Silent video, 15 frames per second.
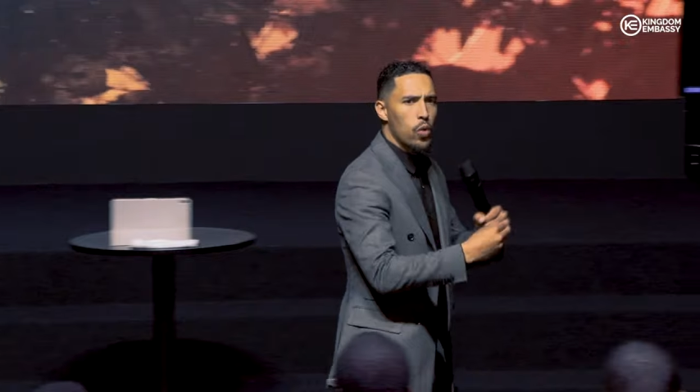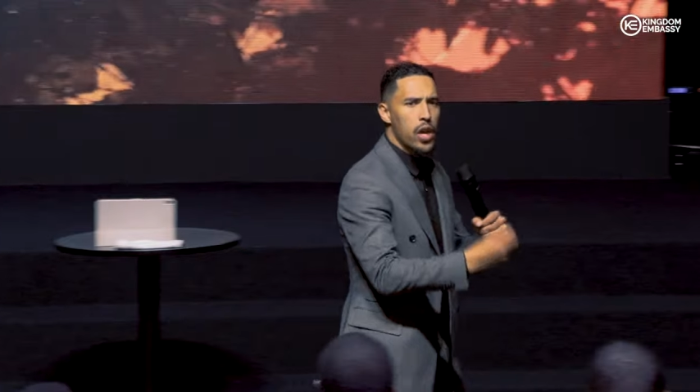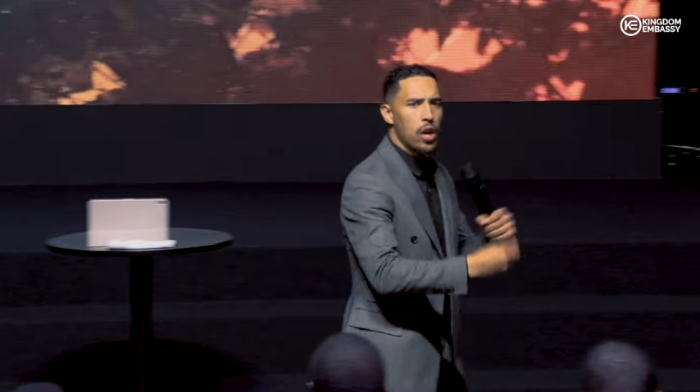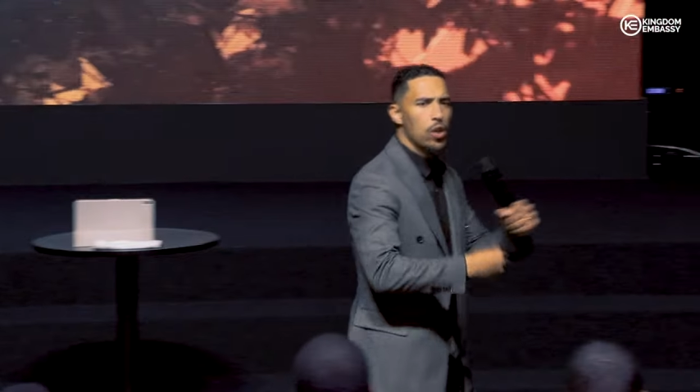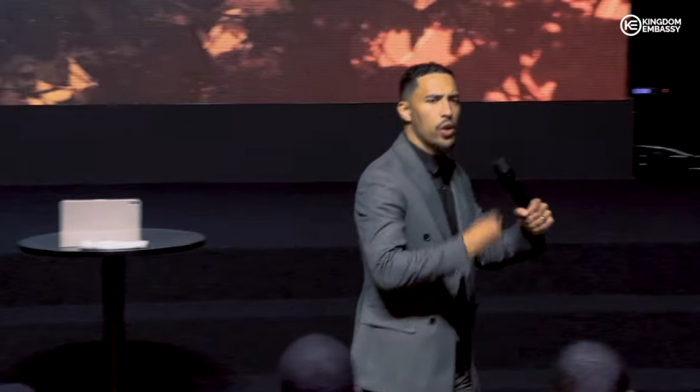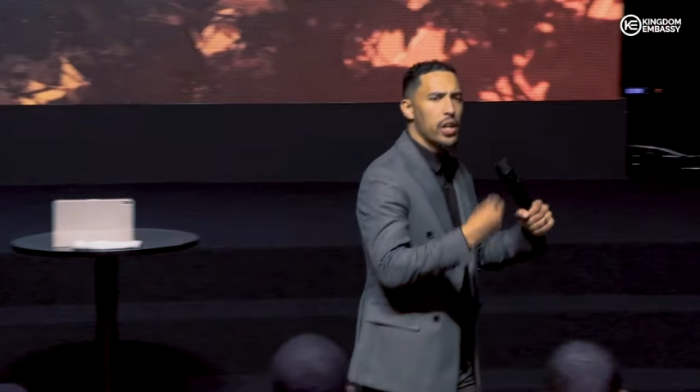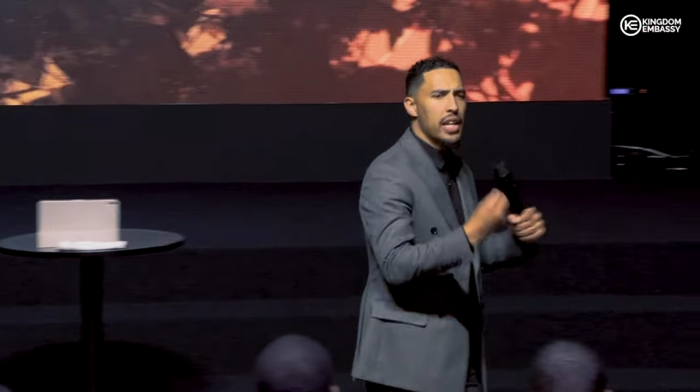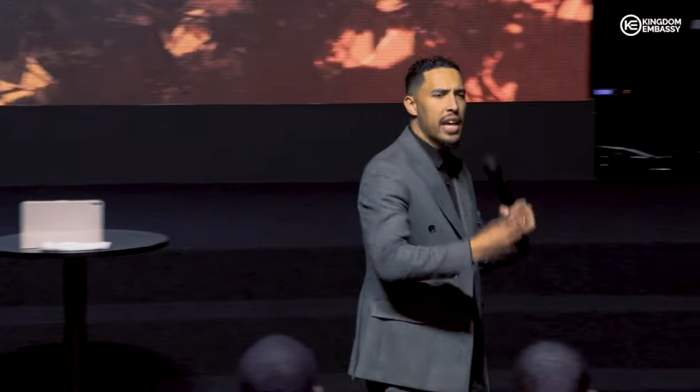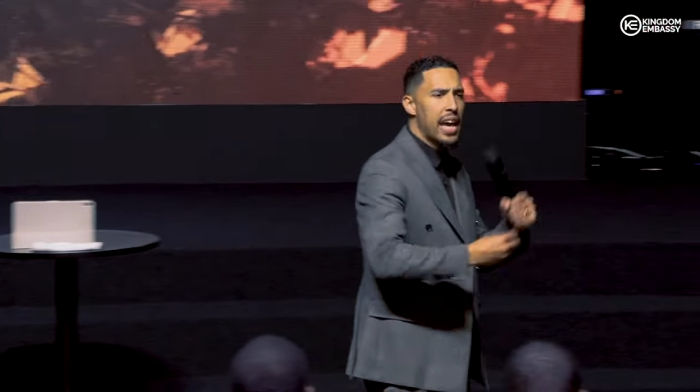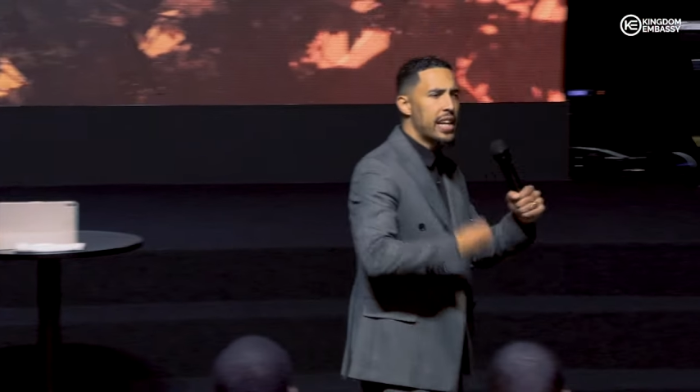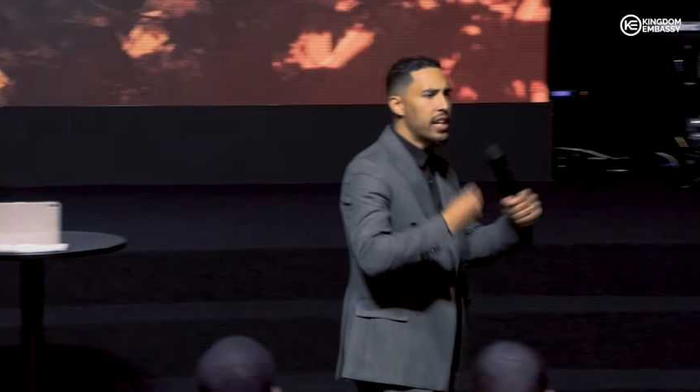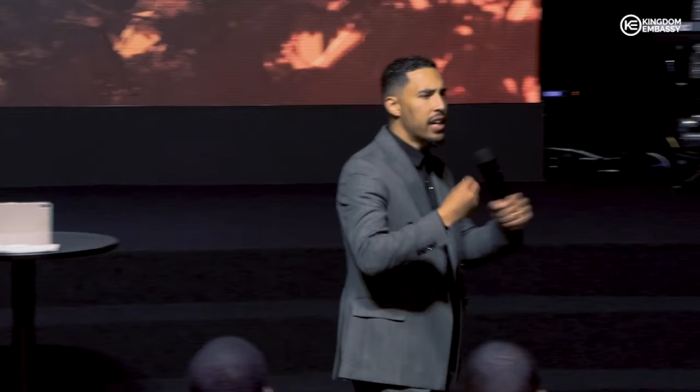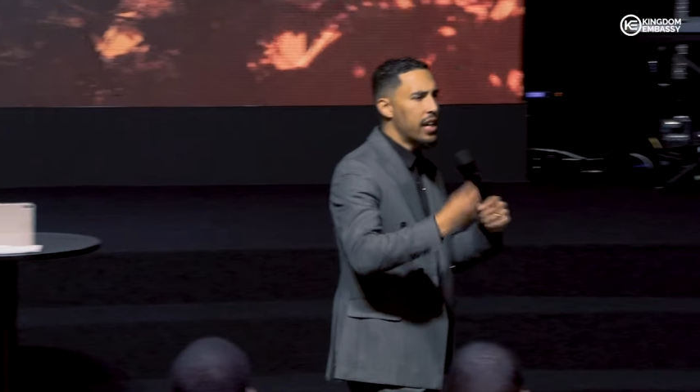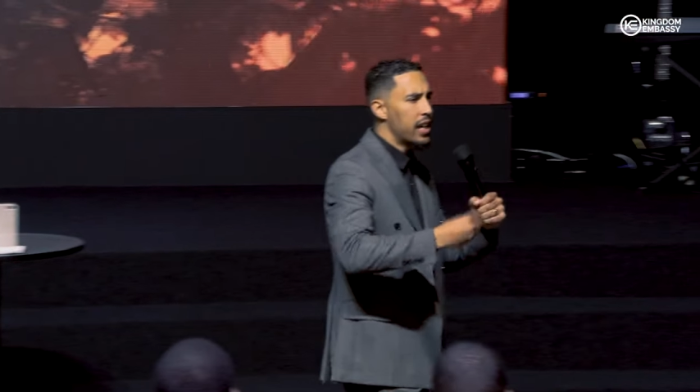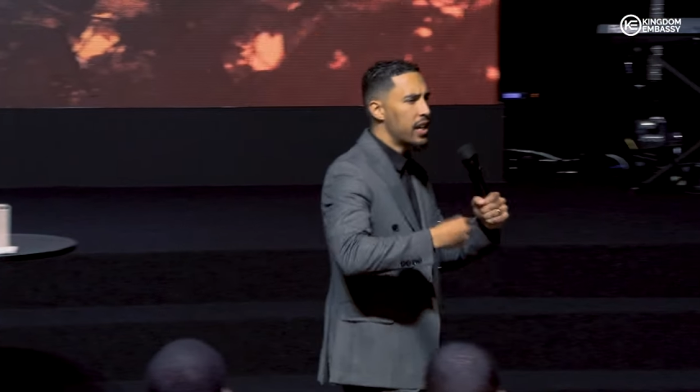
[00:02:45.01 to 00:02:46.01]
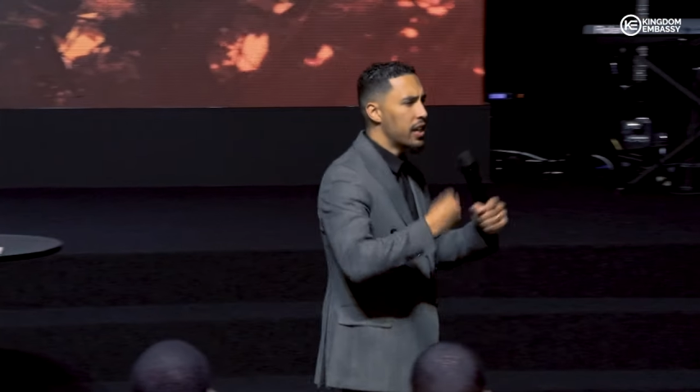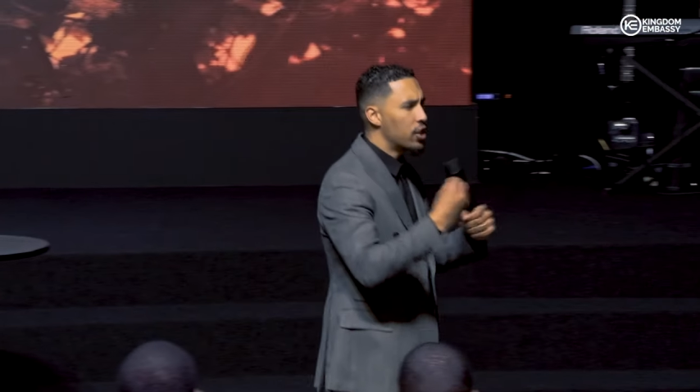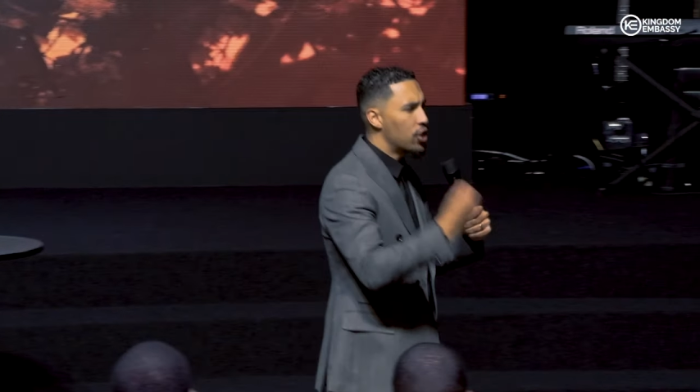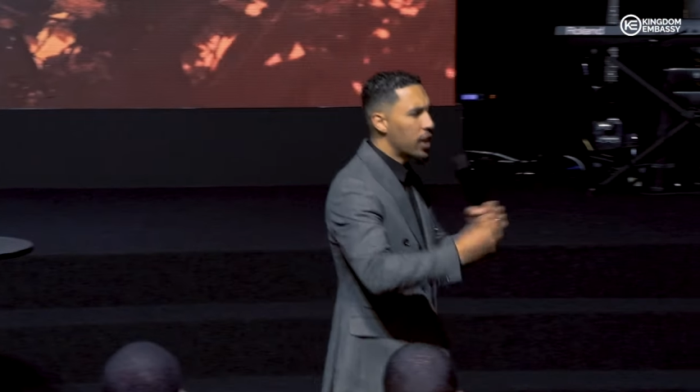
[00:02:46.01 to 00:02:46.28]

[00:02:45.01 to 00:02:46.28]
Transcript: we had already had a, a